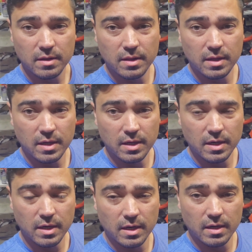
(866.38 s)

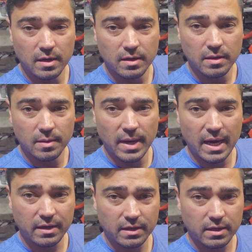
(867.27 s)
the
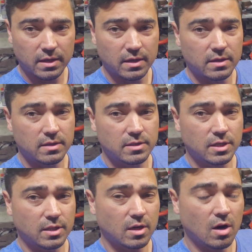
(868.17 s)
paddock,
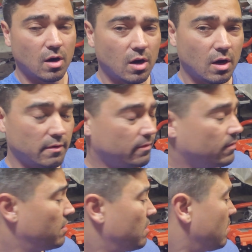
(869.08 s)
shut the car
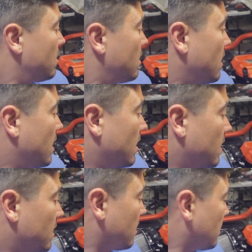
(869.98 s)
off,
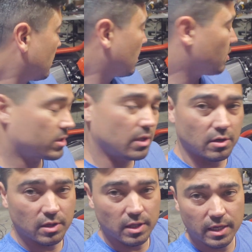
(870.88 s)
and it was
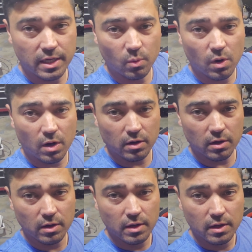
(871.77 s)
clearly leaking
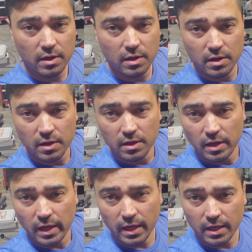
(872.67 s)
water.
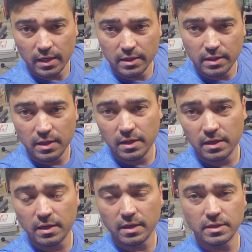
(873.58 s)
And
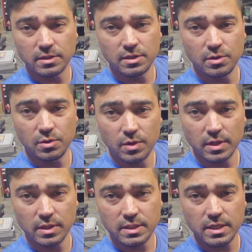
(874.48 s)
as you
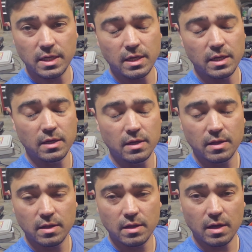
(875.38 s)
can see,
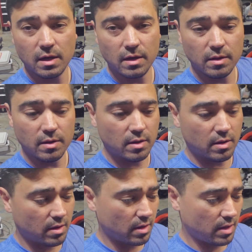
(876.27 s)

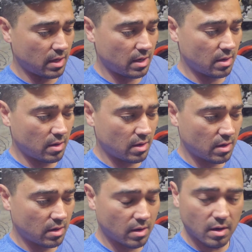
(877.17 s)
the
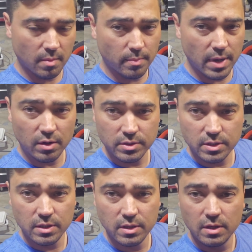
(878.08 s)

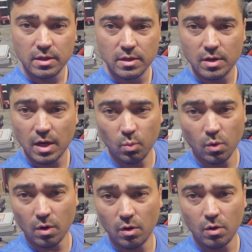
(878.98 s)
belt had
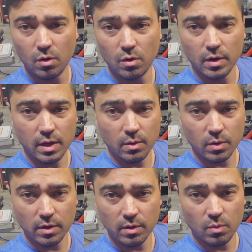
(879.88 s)
wore a hole in
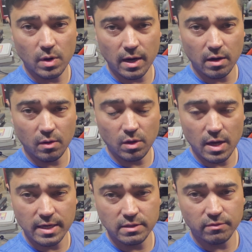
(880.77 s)
one of the wire
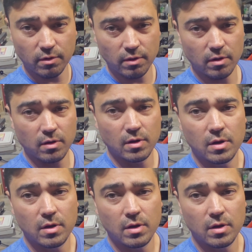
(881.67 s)
lines for the